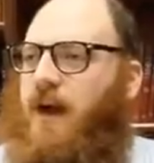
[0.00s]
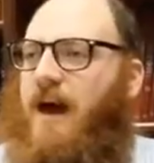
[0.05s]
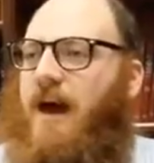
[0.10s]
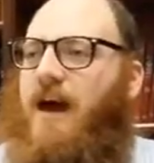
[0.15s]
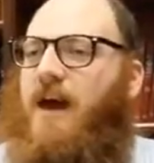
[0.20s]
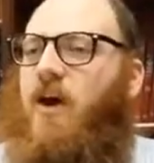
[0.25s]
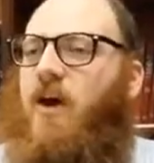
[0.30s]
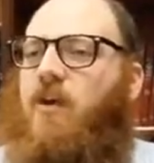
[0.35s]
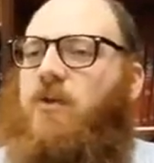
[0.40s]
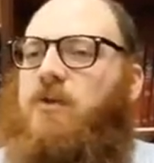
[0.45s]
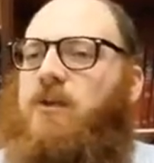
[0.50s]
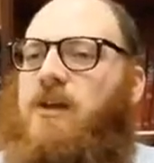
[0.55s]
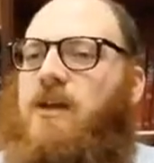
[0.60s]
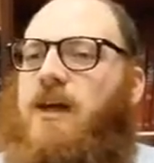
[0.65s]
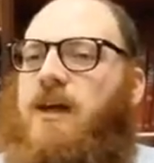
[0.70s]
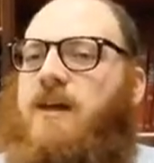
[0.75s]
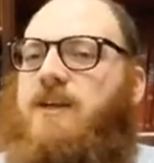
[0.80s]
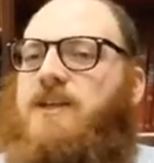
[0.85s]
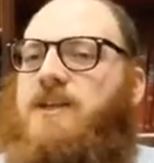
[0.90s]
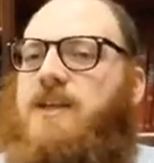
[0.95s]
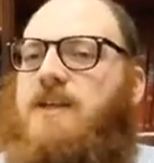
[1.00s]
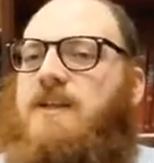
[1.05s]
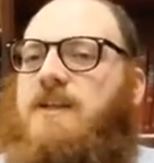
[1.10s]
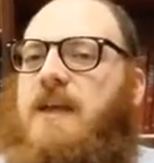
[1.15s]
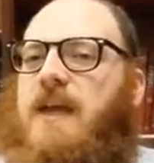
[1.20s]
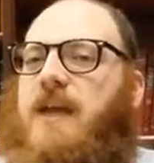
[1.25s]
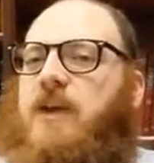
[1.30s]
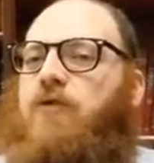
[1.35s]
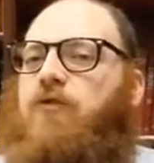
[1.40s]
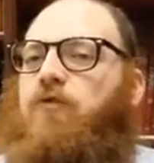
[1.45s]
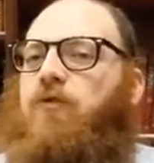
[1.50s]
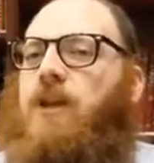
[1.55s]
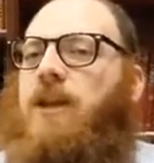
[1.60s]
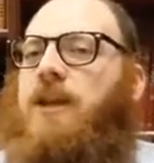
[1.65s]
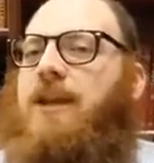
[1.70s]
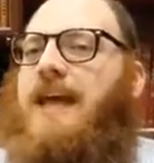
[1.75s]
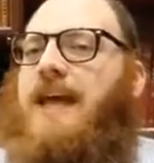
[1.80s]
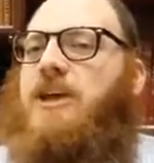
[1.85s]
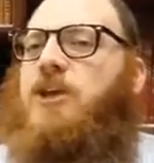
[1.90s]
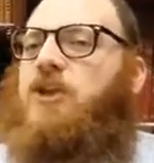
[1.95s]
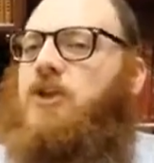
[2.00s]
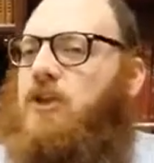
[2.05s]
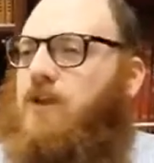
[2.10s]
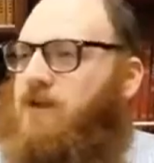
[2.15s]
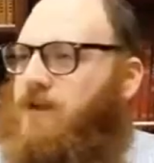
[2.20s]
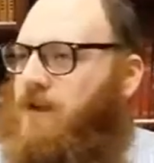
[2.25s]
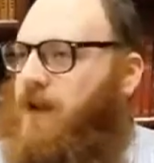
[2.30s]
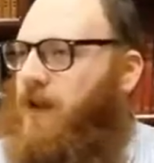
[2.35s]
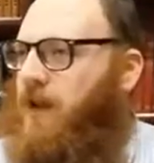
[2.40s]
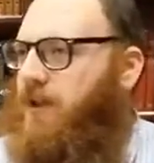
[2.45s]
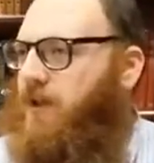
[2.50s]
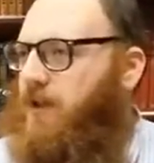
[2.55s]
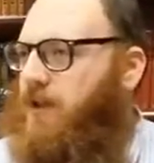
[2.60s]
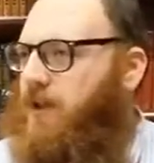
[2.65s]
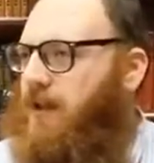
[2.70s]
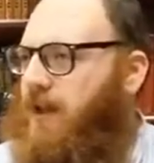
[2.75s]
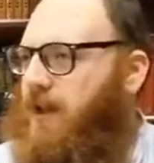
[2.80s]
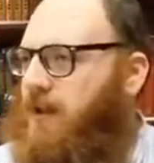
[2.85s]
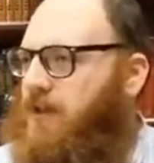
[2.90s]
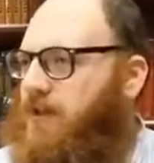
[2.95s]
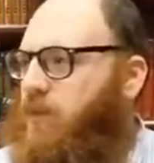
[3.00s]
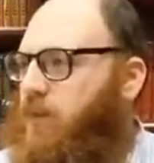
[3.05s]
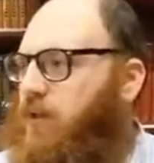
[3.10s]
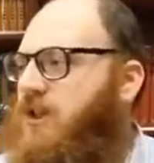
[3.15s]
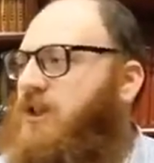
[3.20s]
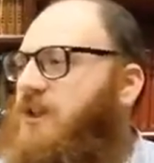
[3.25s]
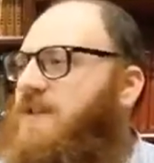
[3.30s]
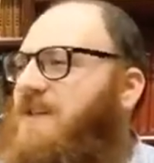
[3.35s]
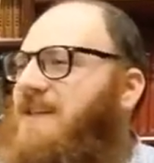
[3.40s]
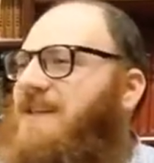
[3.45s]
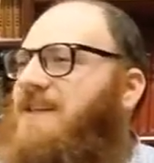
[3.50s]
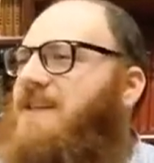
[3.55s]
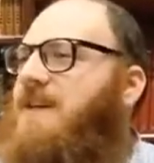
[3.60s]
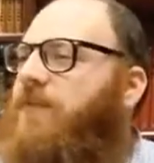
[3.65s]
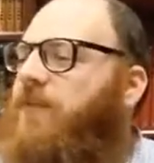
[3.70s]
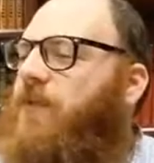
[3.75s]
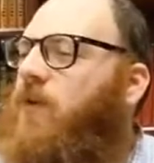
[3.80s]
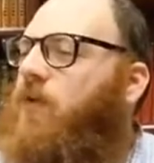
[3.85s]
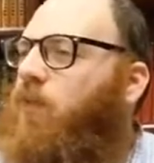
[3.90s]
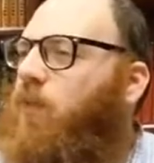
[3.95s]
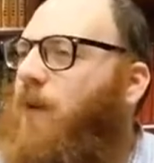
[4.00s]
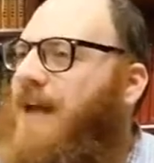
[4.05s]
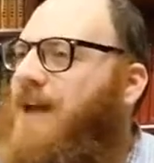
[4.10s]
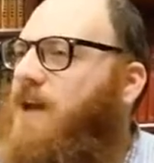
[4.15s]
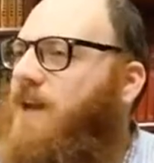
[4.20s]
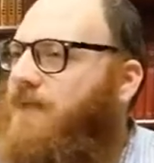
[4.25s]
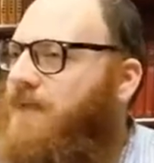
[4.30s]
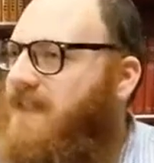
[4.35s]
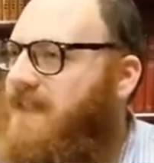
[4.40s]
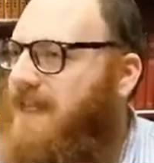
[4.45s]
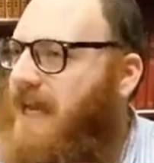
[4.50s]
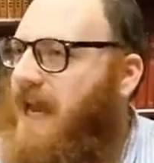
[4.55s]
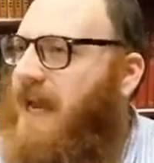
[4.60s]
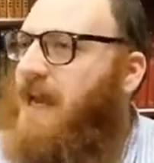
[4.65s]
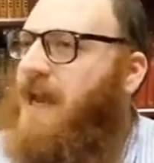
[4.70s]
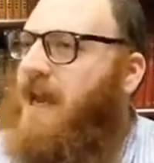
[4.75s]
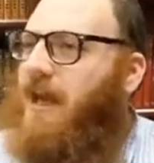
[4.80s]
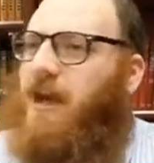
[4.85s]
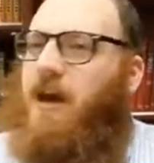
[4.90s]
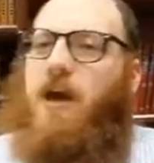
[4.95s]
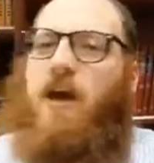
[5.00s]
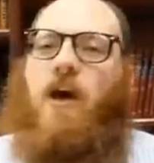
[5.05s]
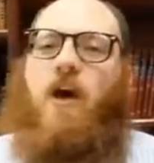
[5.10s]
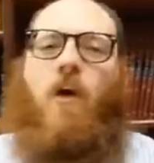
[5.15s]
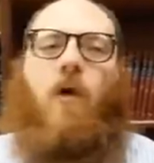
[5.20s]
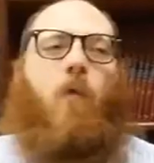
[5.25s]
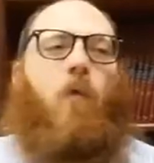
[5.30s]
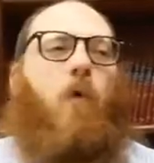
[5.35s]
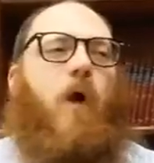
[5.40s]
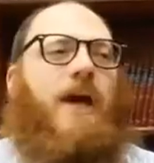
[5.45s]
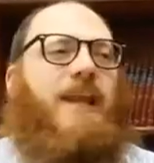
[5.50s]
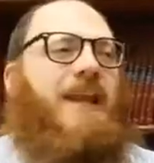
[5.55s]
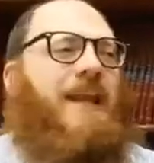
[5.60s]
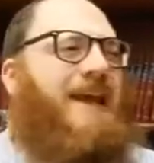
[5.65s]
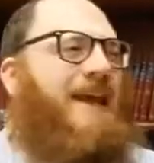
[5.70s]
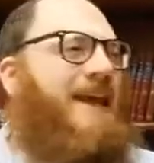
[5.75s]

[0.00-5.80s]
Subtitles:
I only exist in relation to other things, which is a different way of saying, what